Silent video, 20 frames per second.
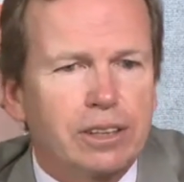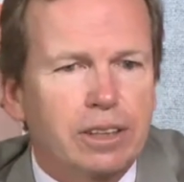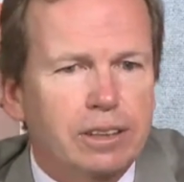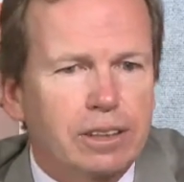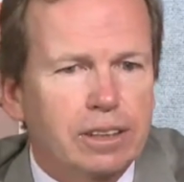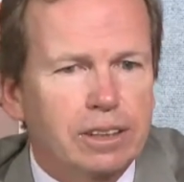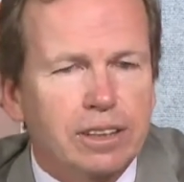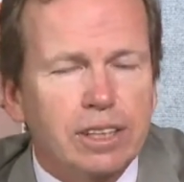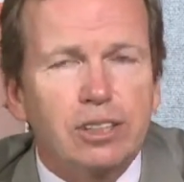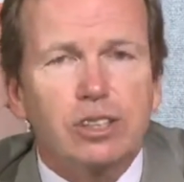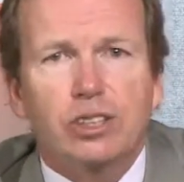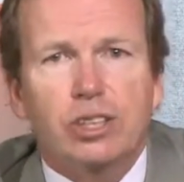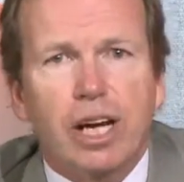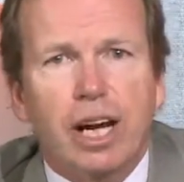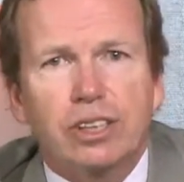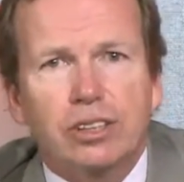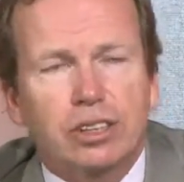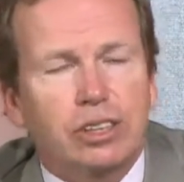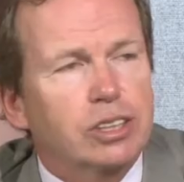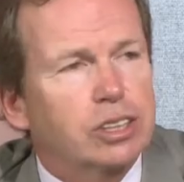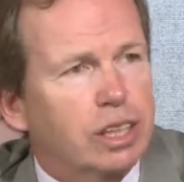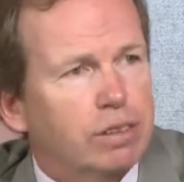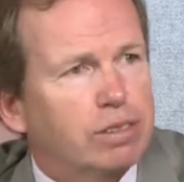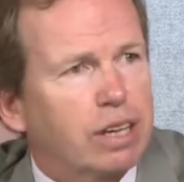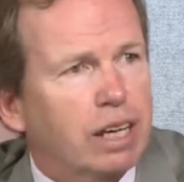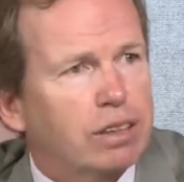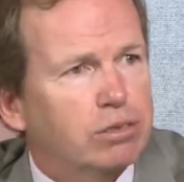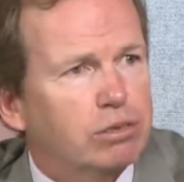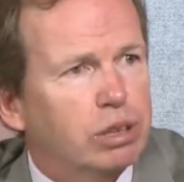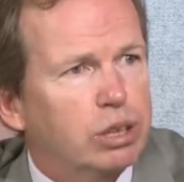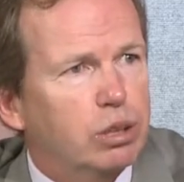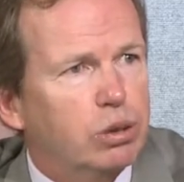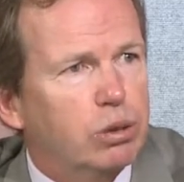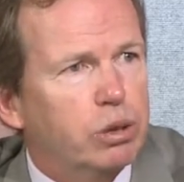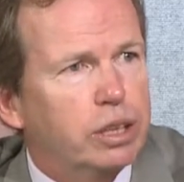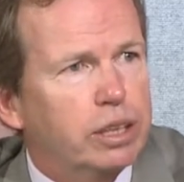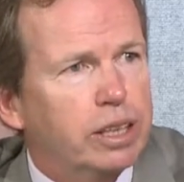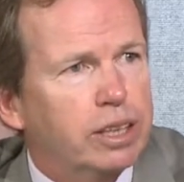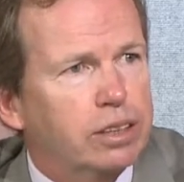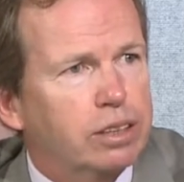the discharges have gotten
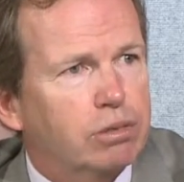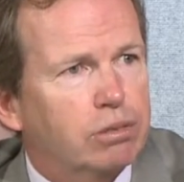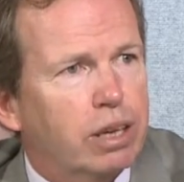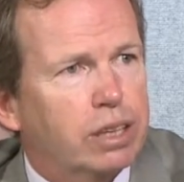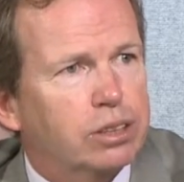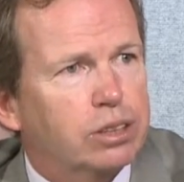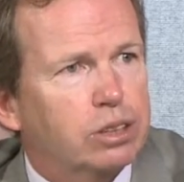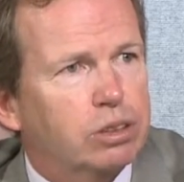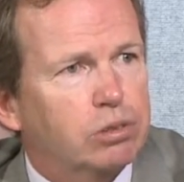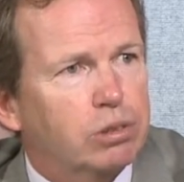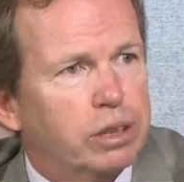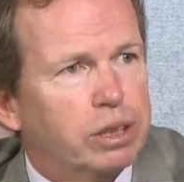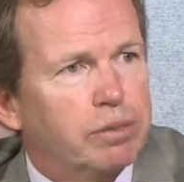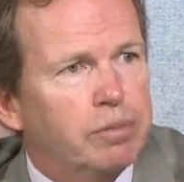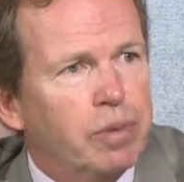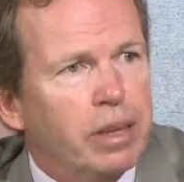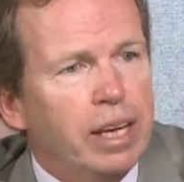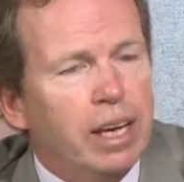recorded at the registry.